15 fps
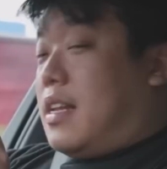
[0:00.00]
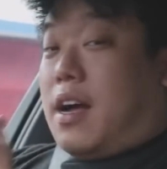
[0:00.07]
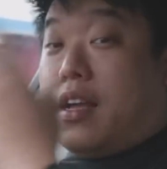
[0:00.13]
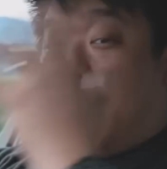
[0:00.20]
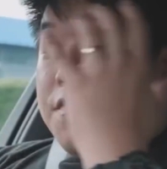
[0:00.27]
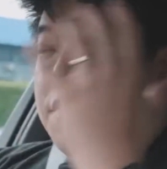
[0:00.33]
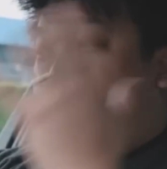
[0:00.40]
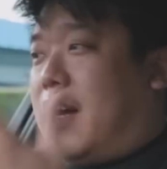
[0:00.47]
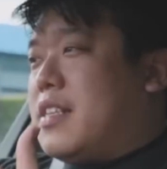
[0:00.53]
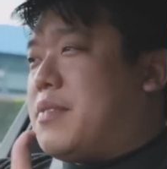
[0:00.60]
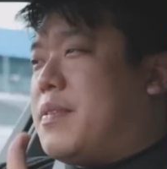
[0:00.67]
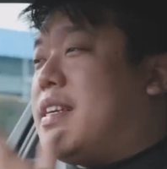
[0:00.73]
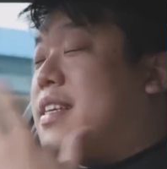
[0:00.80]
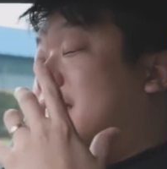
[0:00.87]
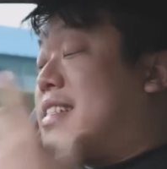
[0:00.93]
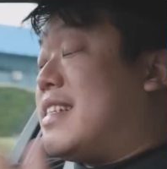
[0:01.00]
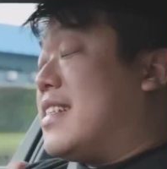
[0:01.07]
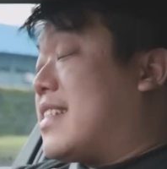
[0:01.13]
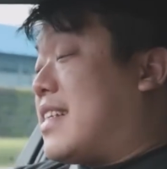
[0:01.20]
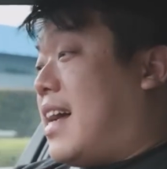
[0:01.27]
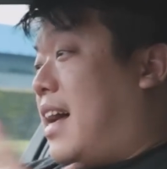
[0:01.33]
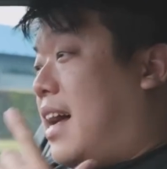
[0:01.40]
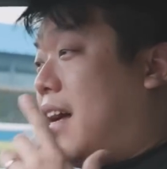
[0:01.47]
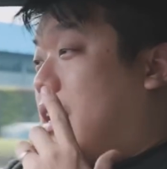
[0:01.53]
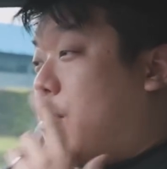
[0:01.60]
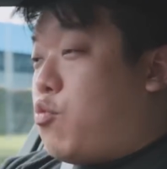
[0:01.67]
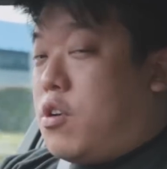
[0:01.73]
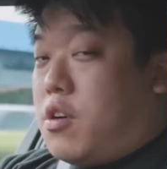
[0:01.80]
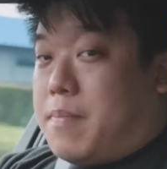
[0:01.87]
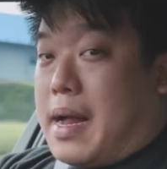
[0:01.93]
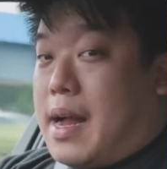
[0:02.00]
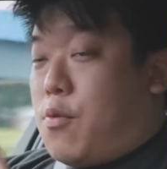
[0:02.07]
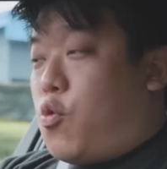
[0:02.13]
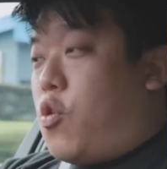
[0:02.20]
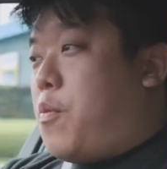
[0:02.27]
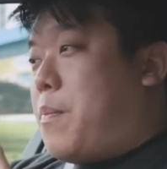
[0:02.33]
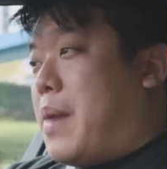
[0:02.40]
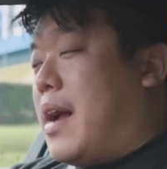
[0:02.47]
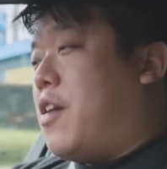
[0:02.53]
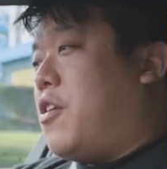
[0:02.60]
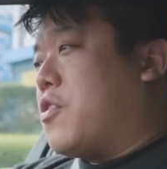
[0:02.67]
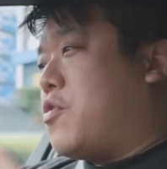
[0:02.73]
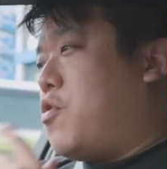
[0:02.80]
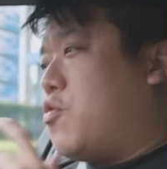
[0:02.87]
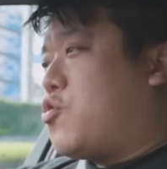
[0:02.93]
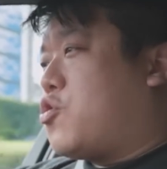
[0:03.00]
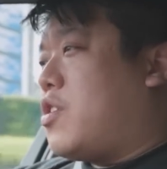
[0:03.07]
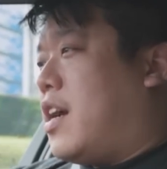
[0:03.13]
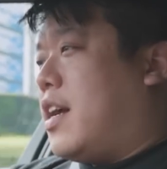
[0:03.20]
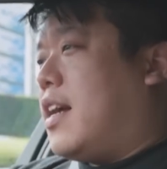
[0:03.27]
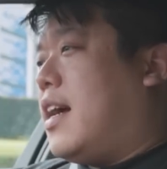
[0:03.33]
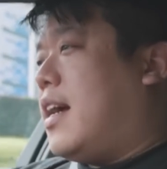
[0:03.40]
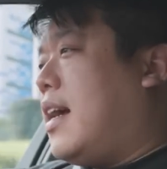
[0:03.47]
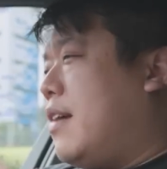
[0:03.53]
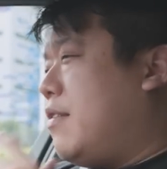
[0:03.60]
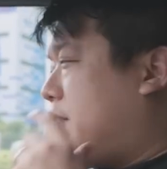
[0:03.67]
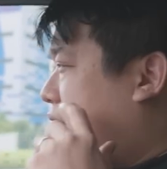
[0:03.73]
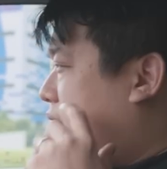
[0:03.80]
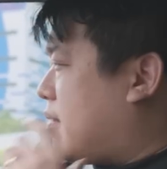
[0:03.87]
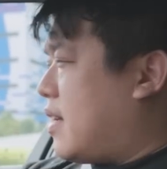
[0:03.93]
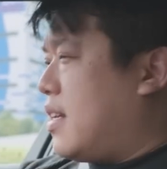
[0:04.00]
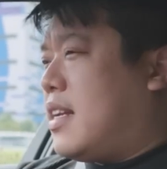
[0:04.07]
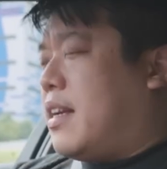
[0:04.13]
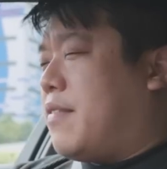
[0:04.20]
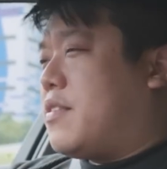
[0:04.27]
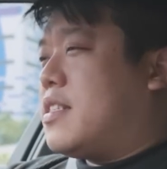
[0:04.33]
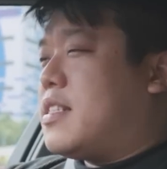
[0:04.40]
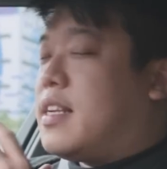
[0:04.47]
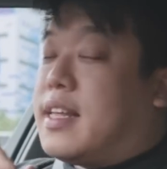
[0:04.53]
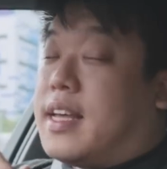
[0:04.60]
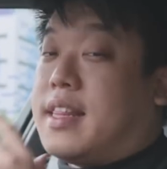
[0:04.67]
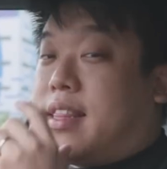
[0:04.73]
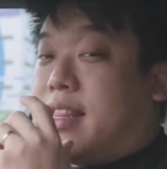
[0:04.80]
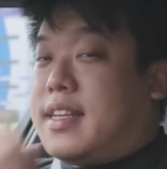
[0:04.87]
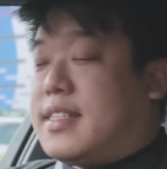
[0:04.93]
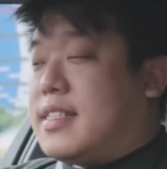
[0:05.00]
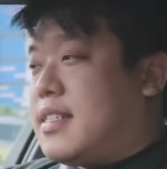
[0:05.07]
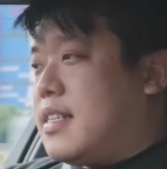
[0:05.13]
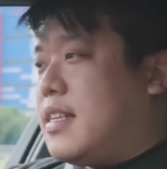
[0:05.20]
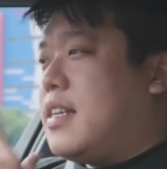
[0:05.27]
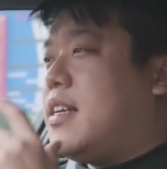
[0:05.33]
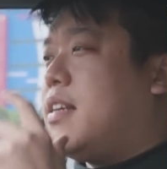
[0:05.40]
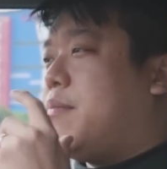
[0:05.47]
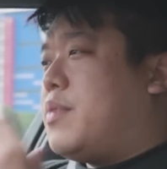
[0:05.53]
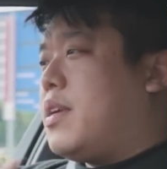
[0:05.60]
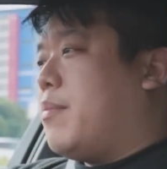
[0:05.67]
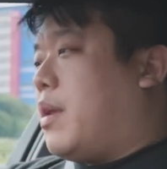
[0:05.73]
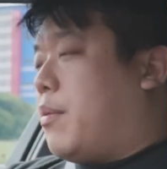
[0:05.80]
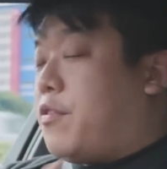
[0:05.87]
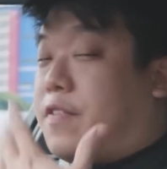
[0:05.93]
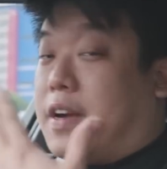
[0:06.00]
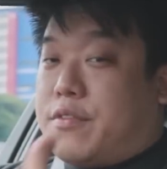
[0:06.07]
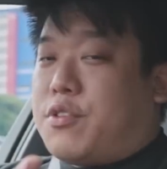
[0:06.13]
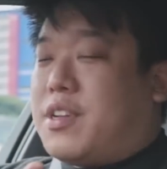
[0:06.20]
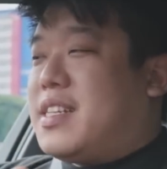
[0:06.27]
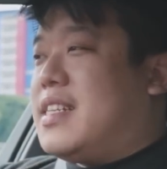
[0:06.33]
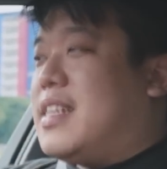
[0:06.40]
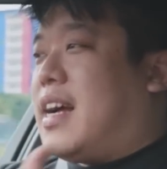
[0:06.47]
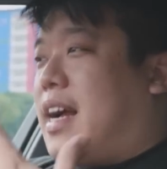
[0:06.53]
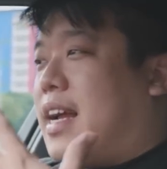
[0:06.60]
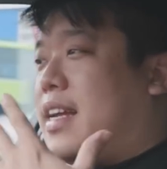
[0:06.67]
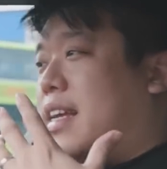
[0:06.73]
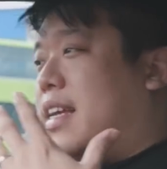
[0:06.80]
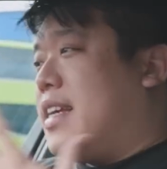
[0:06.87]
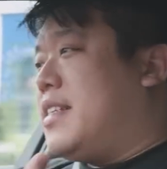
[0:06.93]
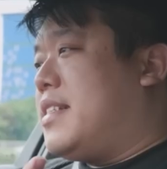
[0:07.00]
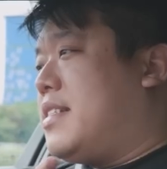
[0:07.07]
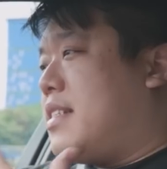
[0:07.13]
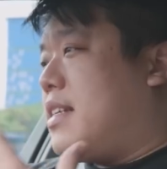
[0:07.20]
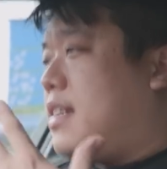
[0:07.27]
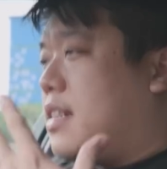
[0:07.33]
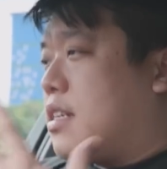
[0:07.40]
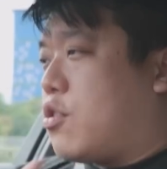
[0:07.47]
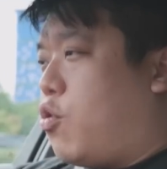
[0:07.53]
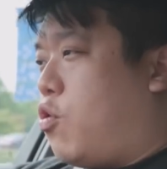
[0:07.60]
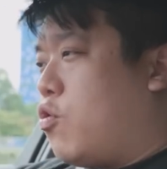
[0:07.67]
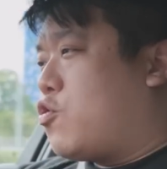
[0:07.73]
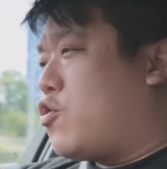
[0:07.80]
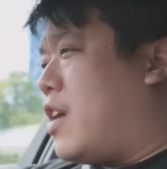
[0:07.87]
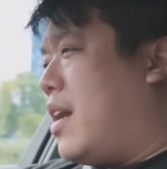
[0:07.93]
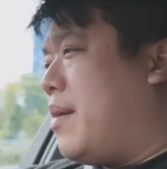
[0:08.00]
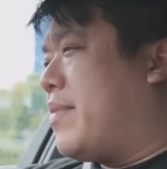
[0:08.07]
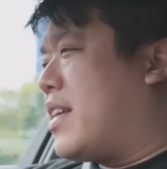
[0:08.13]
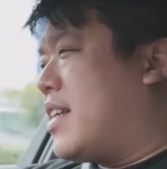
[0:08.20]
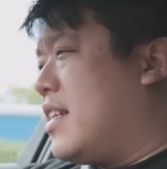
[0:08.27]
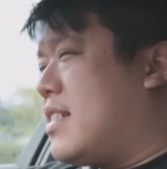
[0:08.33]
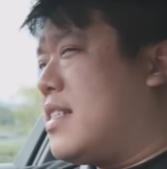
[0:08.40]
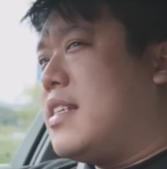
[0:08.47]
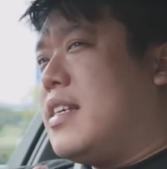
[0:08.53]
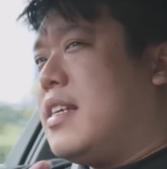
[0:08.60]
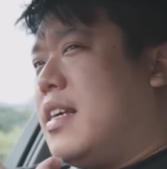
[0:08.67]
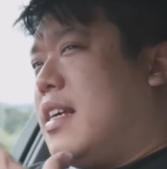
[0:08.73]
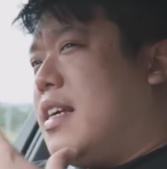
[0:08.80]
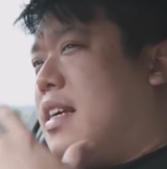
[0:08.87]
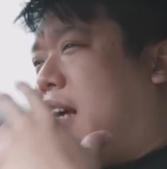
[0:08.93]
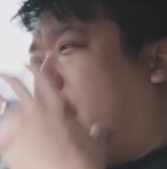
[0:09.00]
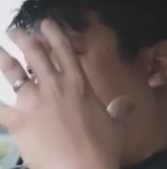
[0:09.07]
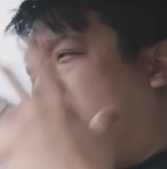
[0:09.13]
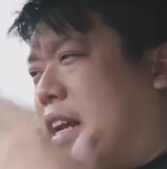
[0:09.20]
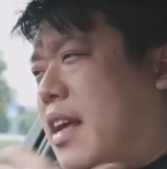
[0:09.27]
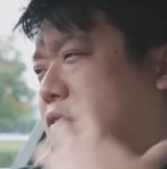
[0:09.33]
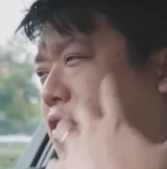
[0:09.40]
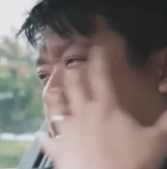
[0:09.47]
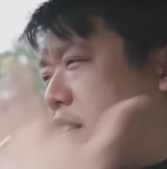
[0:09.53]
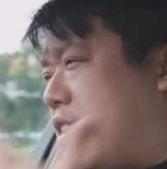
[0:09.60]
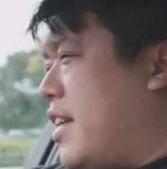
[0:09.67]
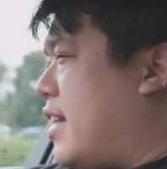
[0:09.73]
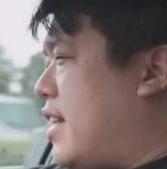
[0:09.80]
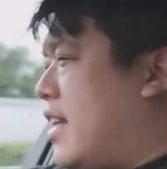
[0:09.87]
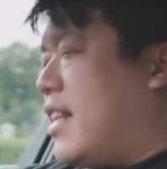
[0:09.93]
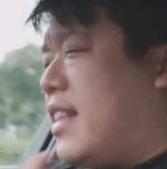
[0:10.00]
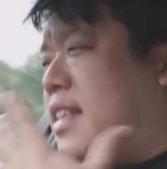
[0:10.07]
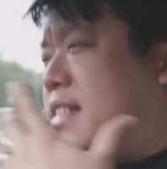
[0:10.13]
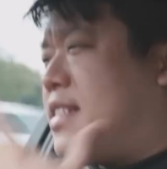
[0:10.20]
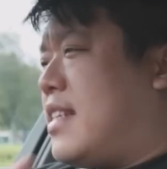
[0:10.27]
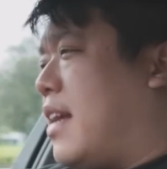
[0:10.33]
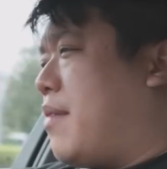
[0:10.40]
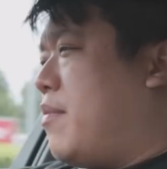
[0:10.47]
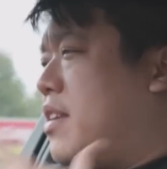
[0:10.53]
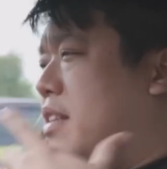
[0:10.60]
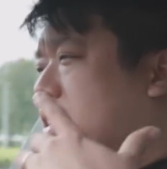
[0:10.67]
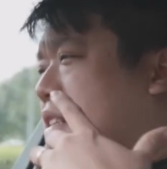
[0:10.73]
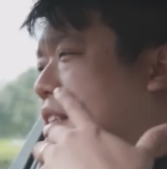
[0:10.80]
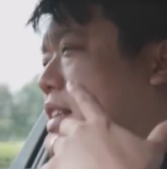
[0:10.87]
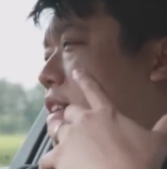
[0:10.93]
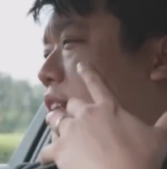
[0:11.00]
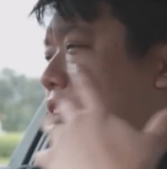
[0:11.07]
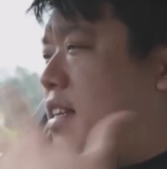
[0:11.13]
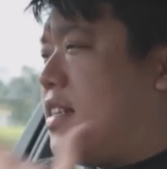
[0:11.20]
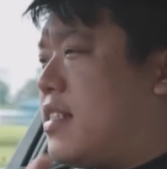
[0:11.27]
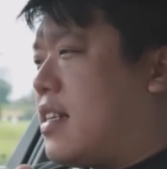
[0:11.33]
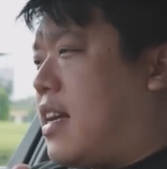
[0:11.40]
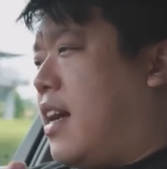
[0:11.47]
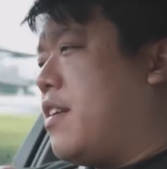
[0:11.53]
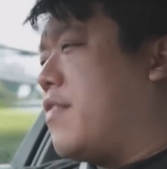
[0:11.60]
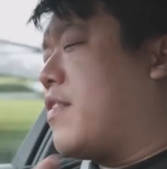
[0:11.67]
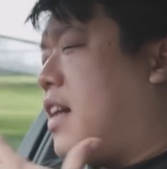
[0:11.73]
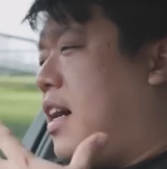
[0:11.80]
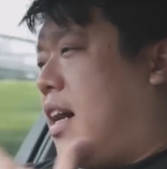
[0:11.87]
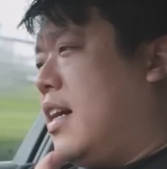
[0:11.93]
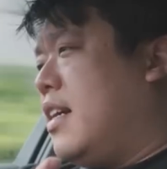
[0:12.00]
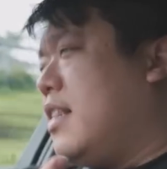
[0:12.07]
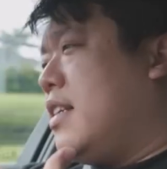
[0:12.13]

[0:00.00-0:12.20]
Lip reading: Now, if you ask me, is this car a will buy, won't buy, or go try? I'm gonna have to say that this BMW 520i is a go try, because I feel like if you're looking in this segment, in this kind of car,